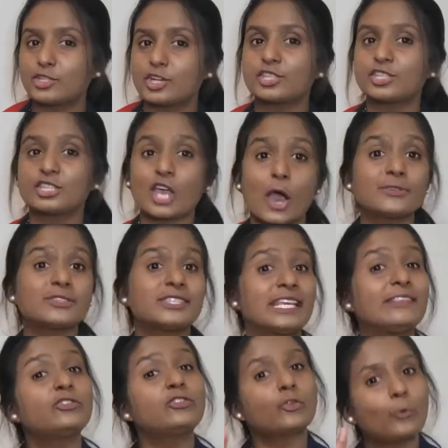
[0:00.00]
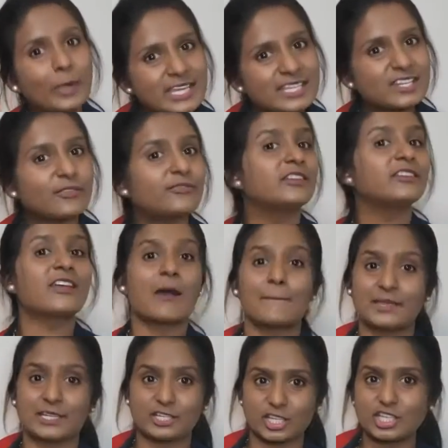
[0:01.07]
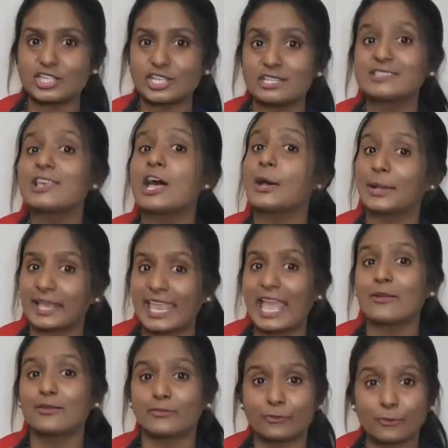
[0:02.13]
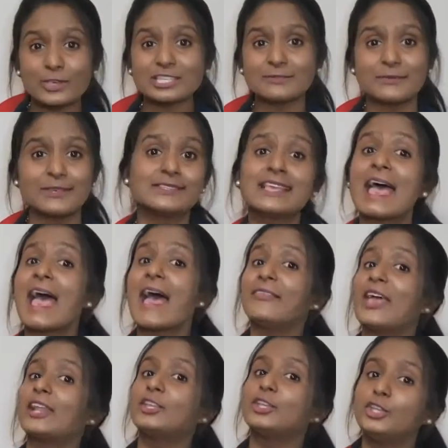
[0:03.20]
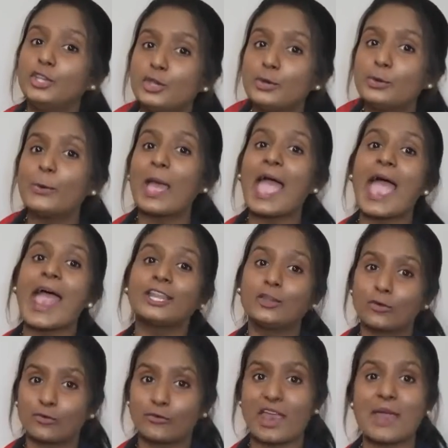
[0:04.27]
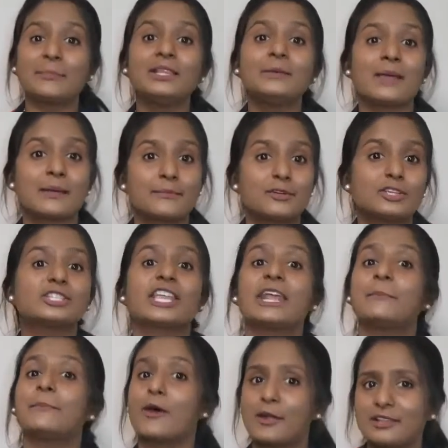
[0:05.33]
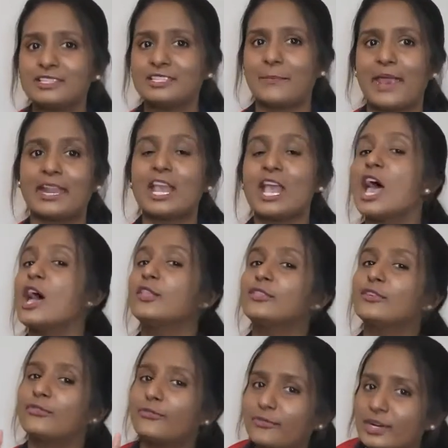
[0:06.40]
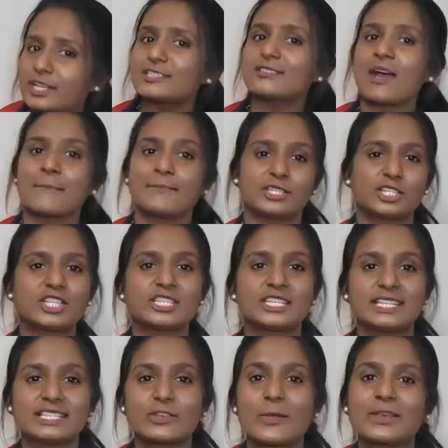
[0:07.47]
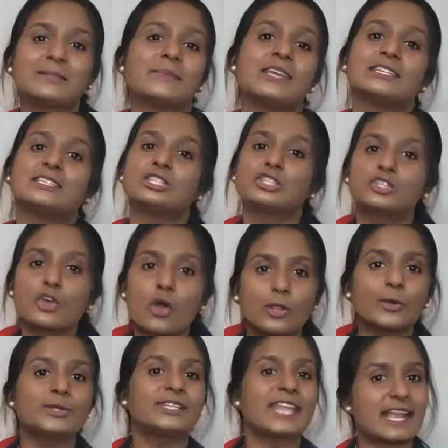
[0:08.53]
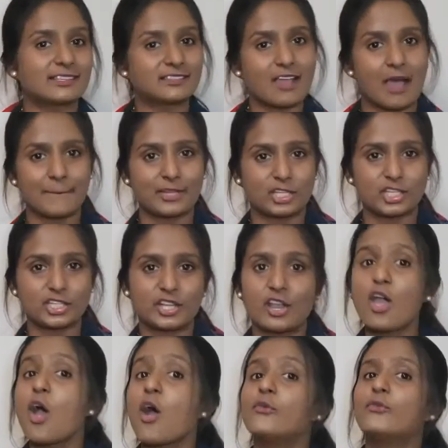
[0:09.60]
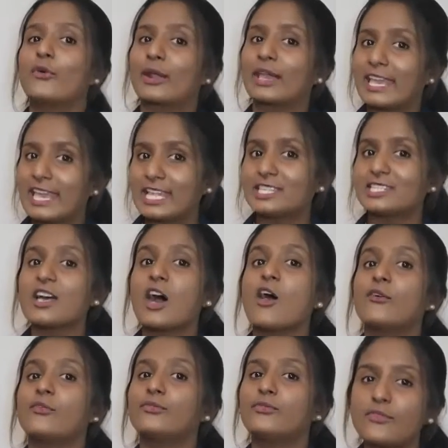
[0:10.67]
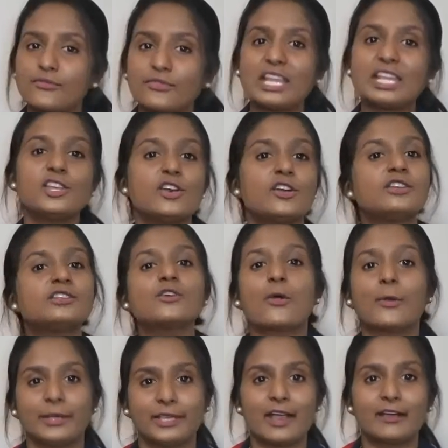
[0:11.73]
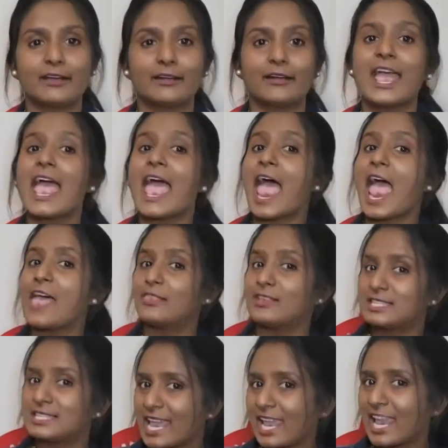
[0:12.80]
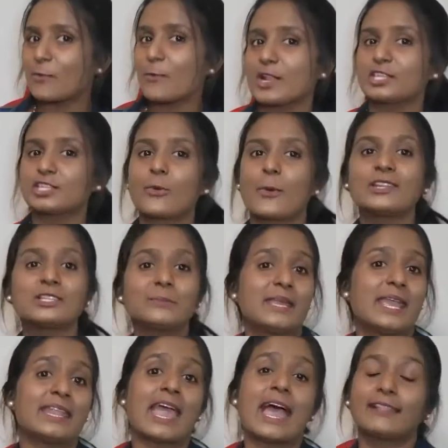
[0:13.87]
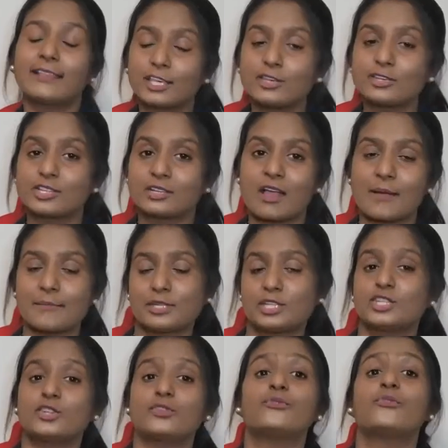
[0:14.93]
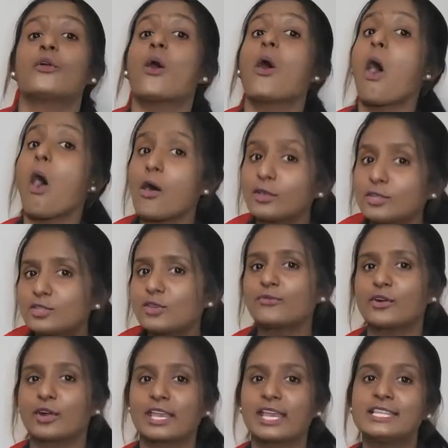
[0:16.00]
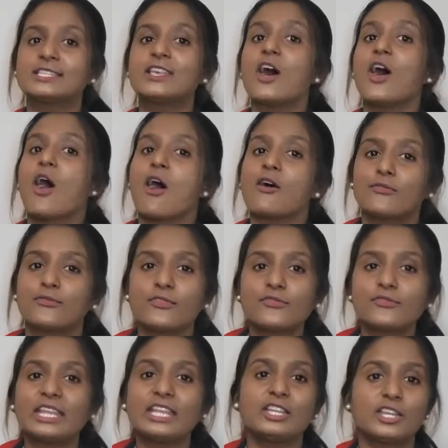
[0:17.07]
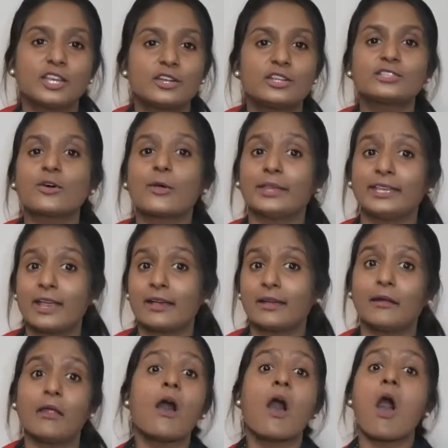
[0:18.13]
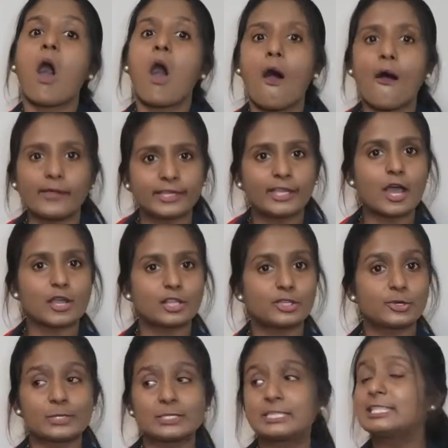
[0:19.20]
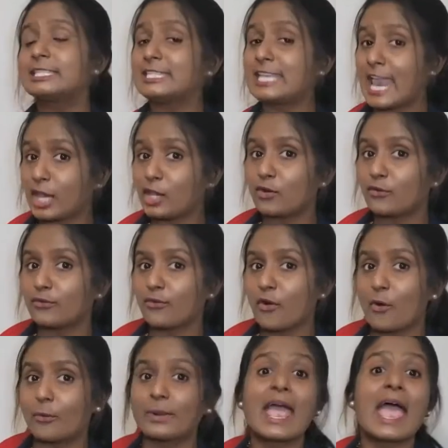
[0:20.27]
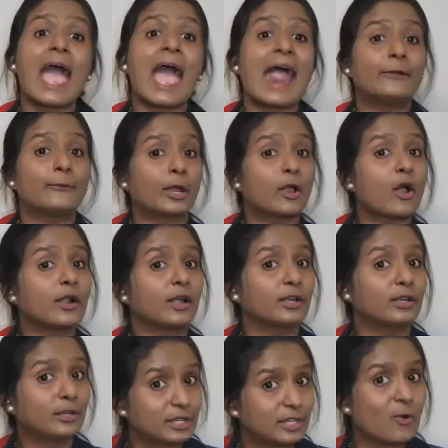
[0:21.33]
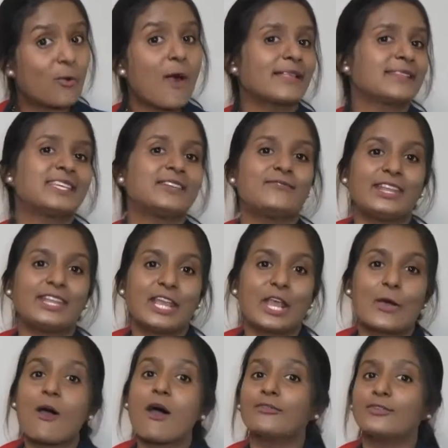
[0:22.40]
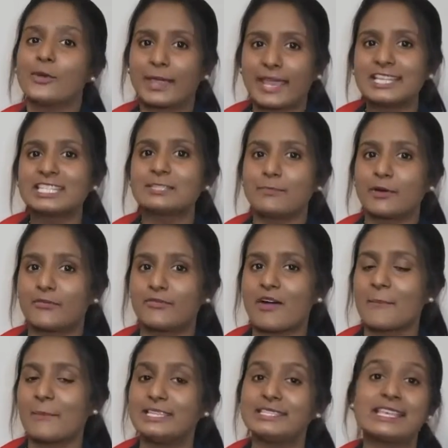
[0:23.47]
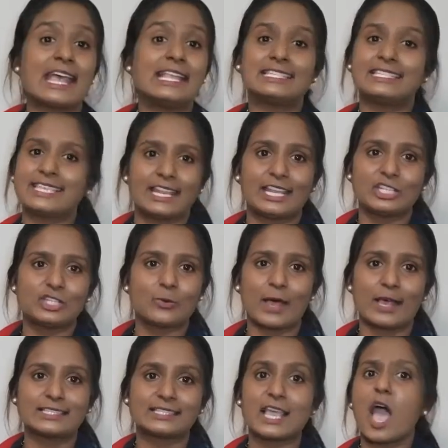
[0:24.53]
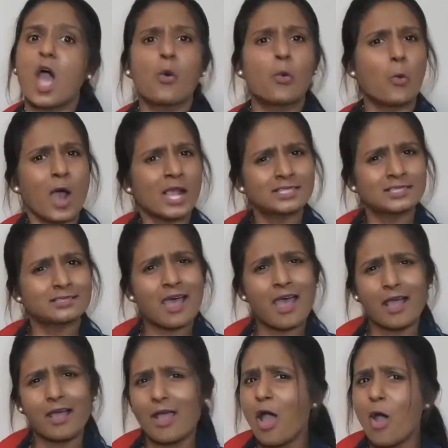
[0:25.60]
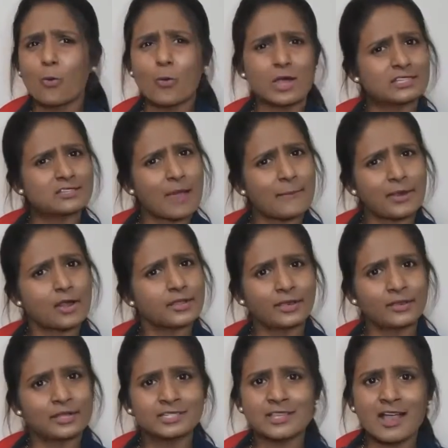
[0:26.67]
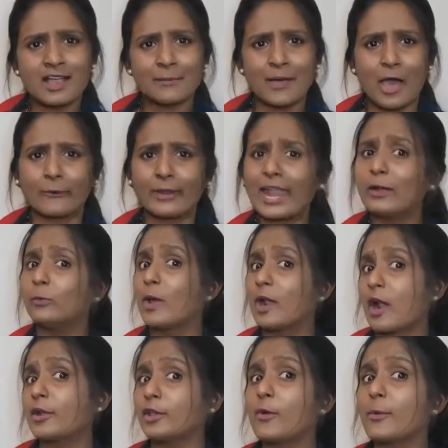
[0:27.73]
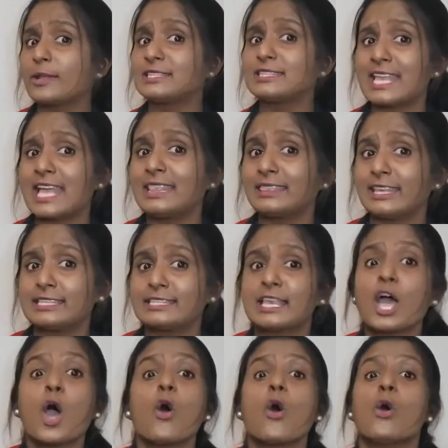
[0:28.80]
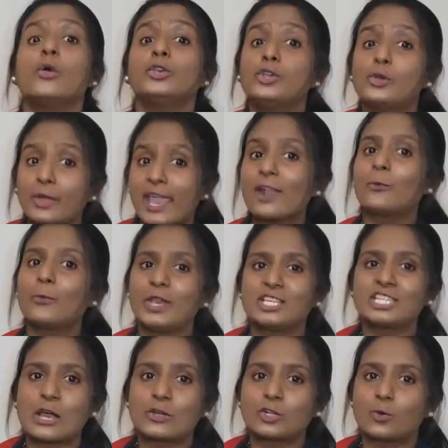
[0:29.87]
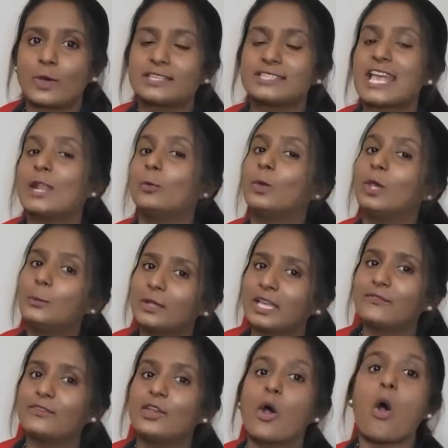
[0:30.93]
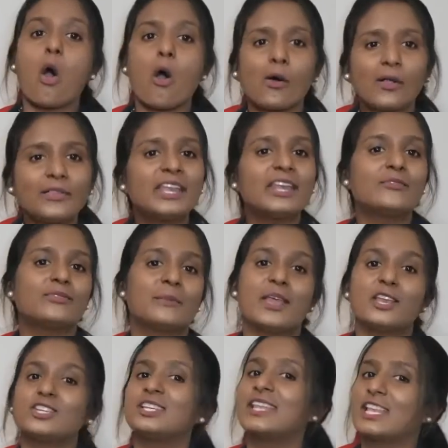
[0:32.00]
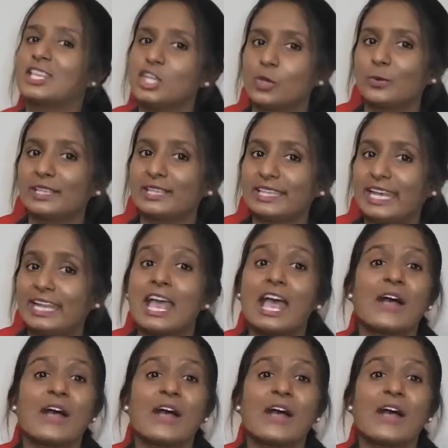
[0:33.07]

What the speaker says: Church is hosting three different competitions on account of Christmas that you and your family members can participate. The first competition is going to be a solo dance competition for kids of 15 years or younger. And the second one is going to be an elocution competition also for kids of 15 years or younger. All you gotta do is take your phone and record a good quality video of your kids' performance and send it to us. What song? What topic are they gonna talk about? And where are you gonna send this? You can reach out to us and we will give you all the information that you will need.